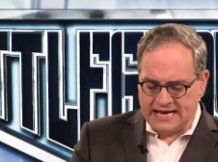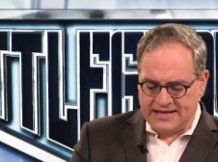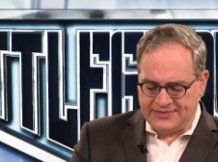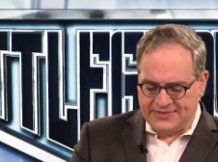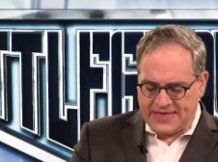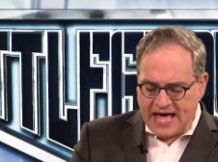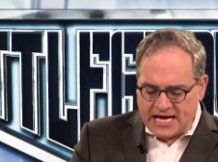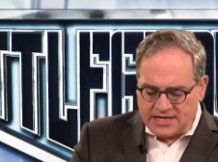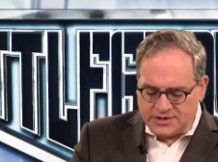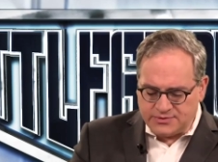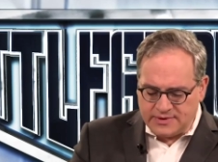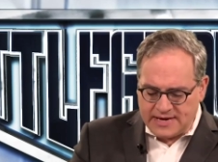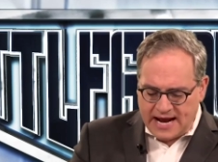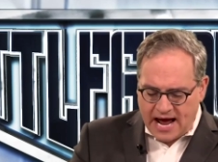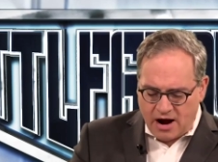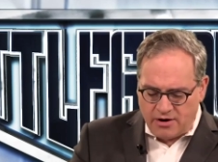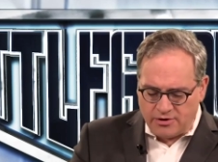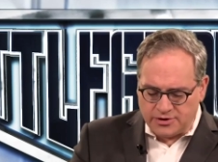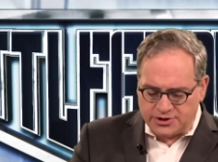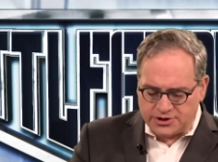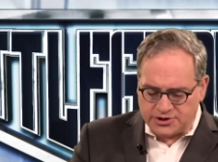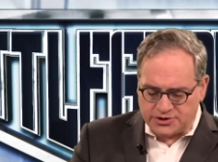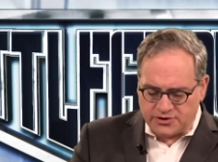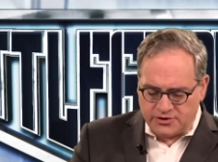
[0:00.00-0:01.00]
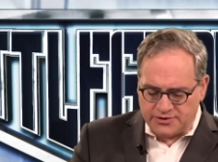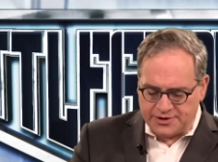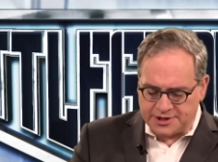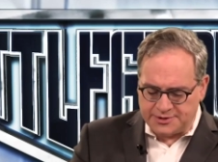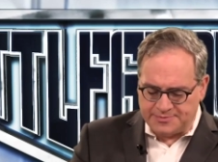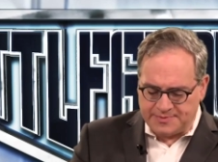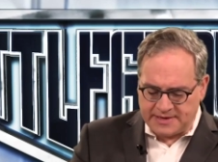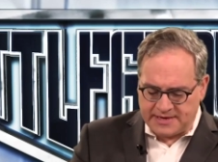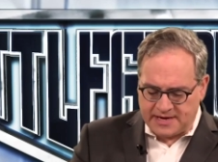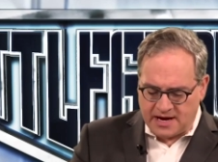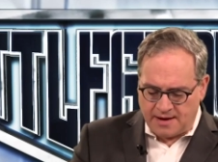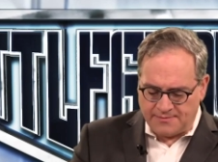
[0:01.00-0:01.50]
That's what Howard Stern has
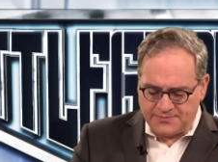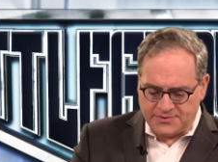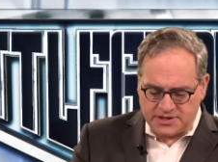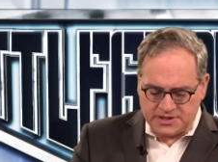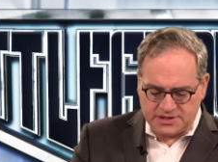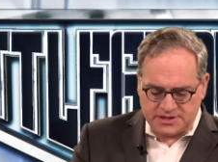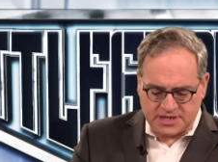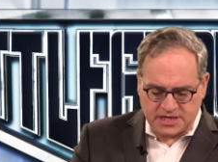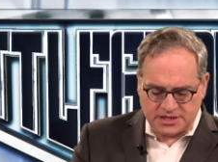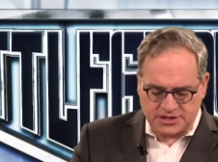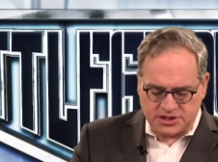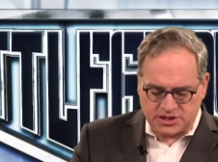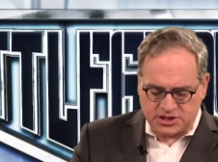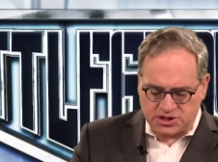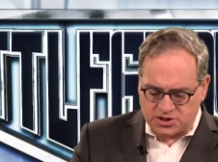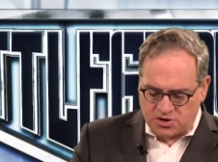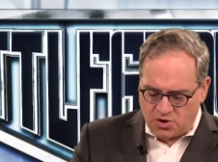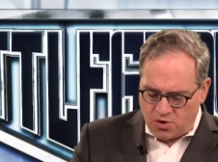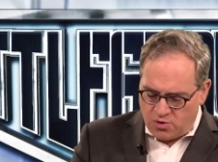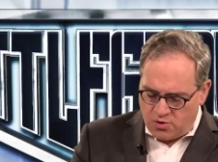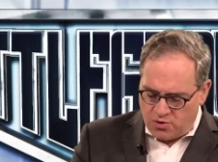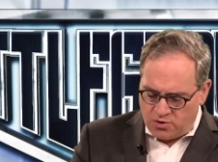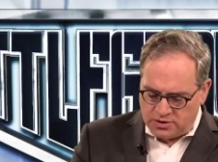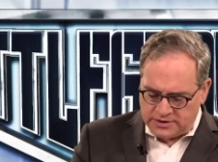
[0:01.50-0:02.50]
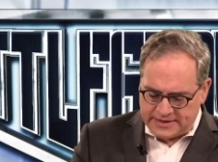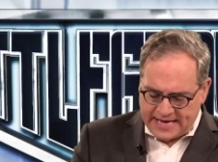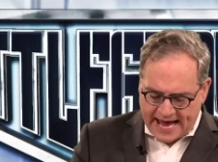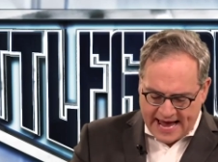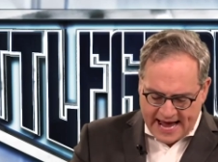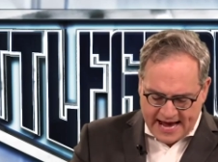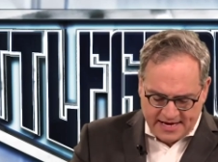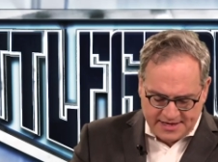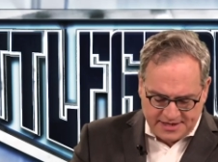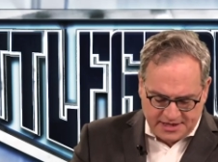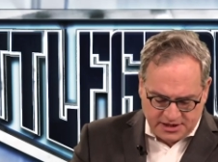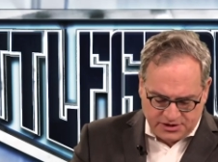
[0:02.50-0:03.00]
become, just a scold,
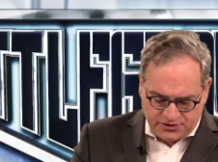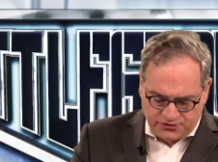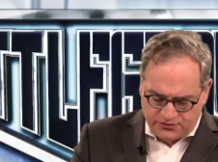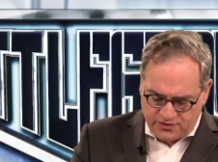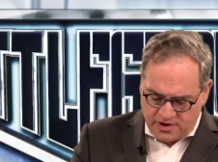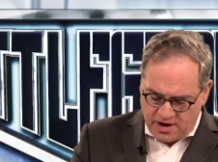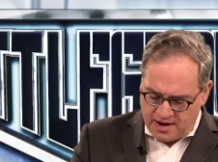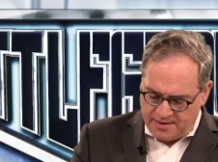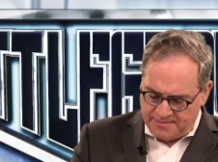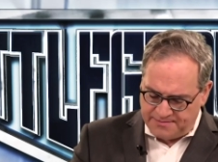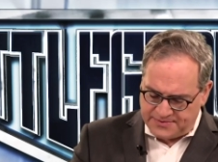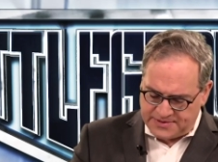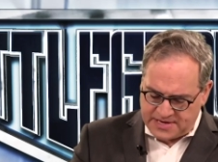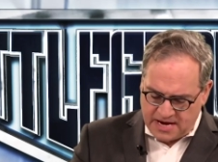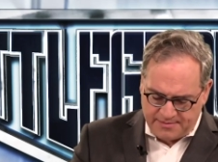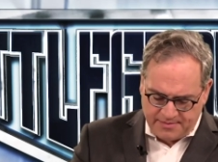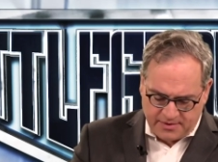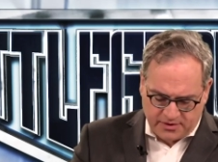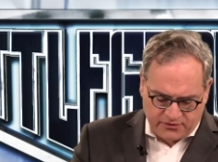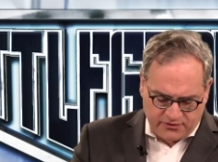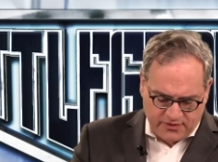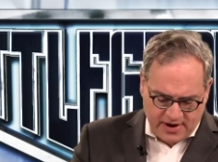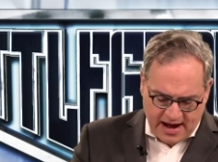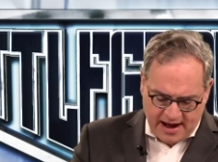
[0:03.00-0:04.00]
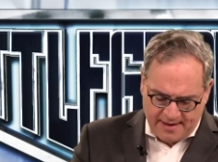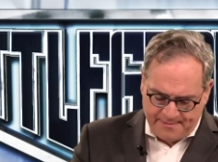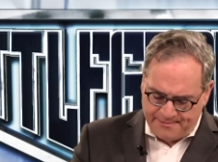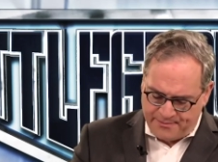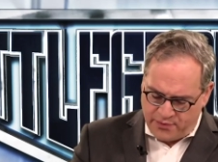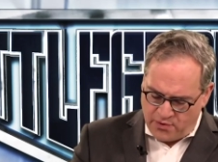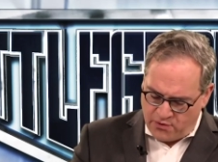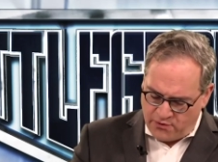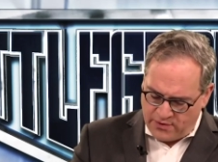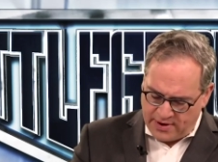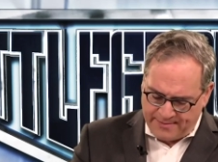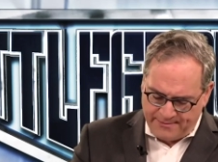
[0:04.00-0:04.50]
anti-Trump, Democrat,
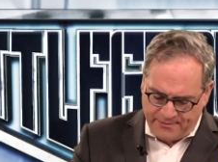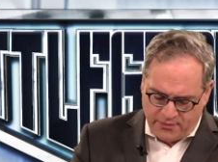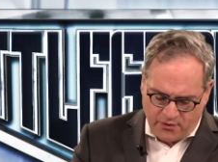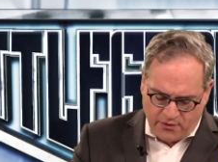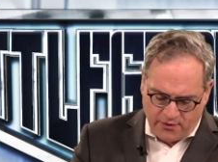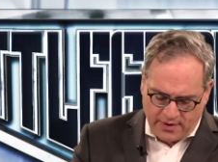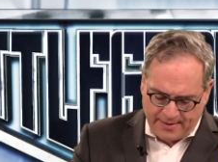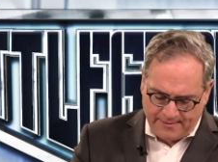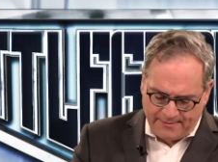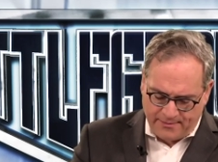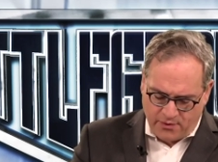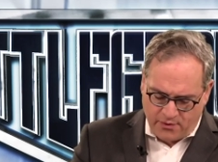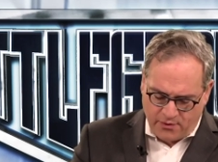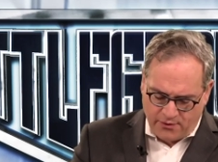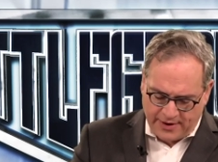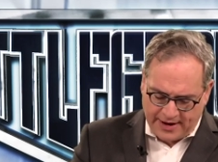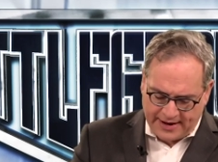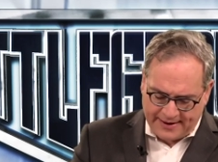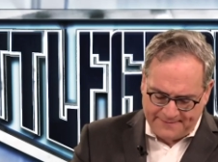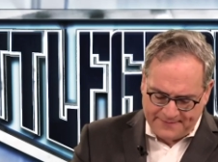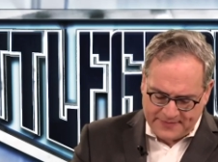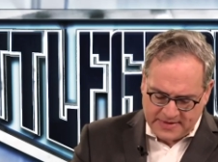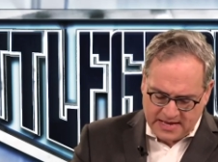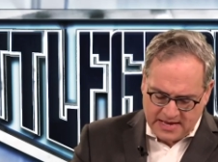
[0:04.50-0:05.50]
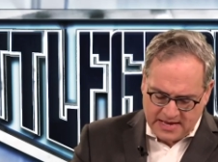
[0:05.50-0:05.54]
boring, boring, boring.